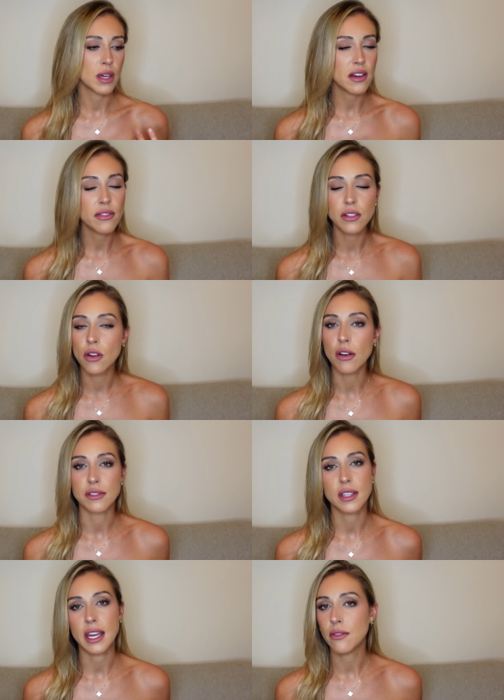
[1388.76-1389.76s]
even
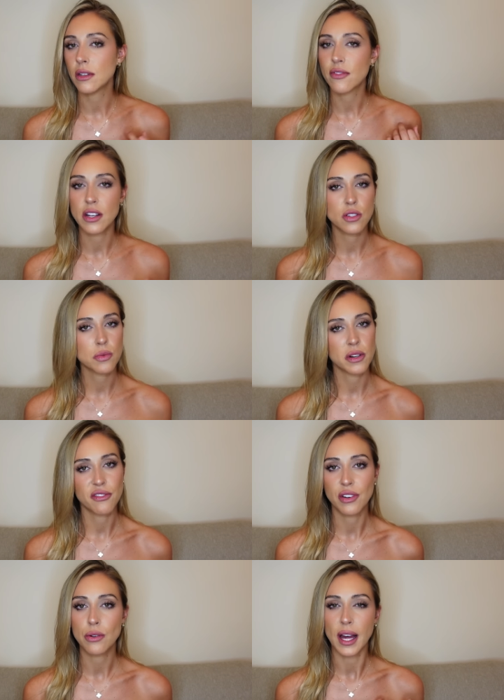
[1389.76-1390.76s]
not, even if I just want to
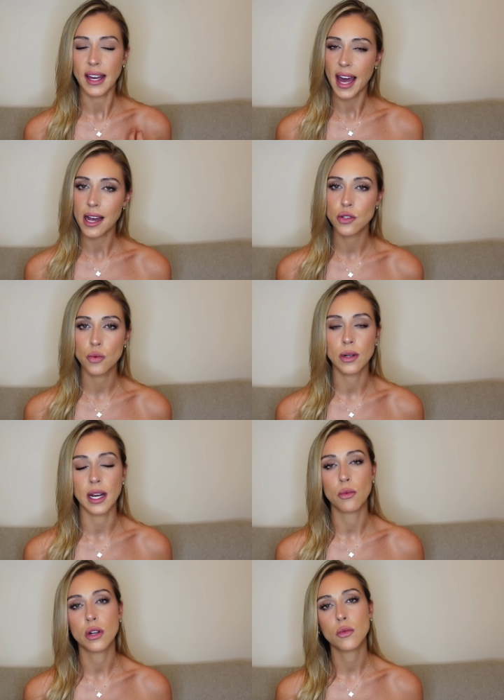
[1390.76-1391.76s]
feel like casual and
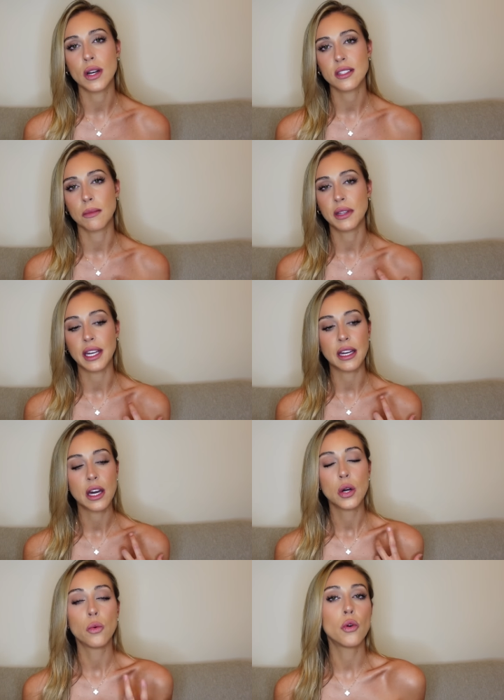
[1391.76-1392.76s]
I want to wear something
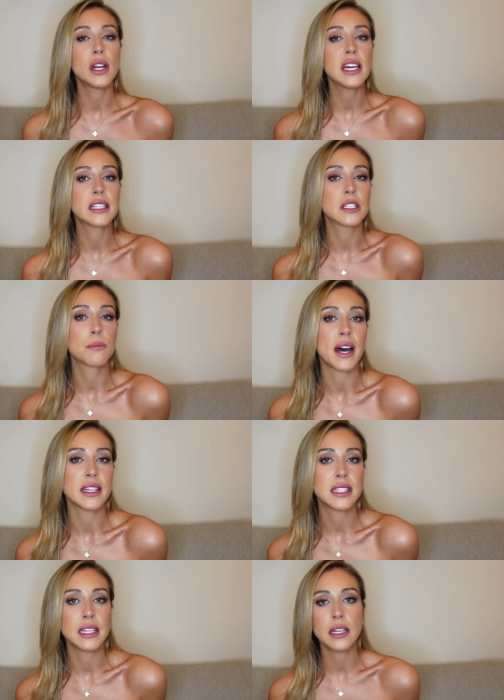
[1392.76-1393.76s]
woody and
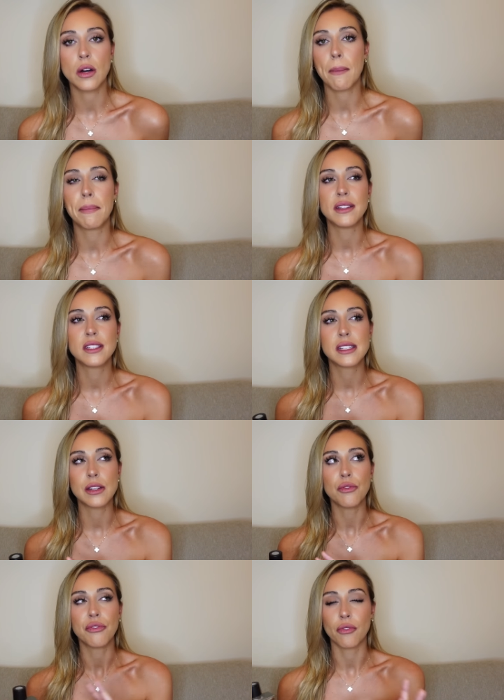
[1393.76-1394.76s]
spicy but
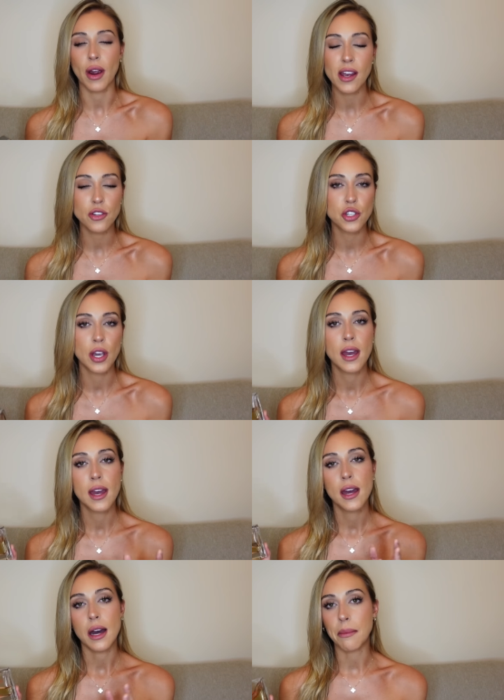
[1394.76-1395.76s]
still fresh,
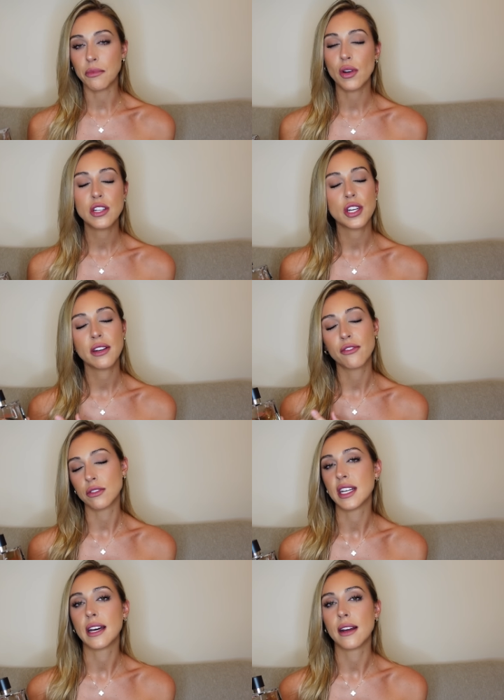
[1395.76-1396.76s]
I'm reaching for
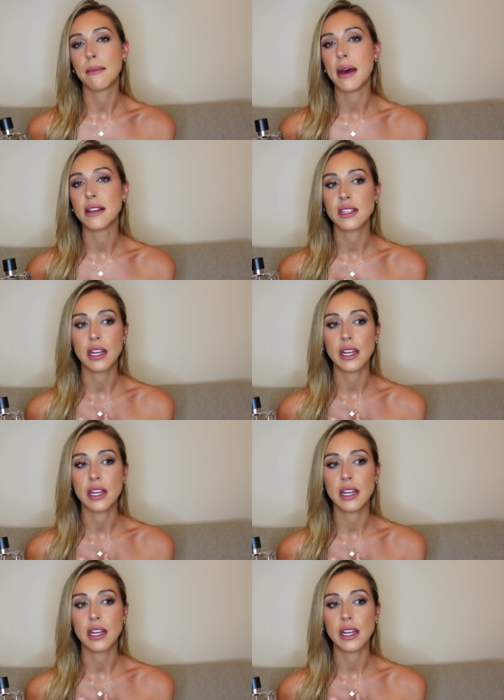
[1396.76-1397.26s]
Terre d'Hermes.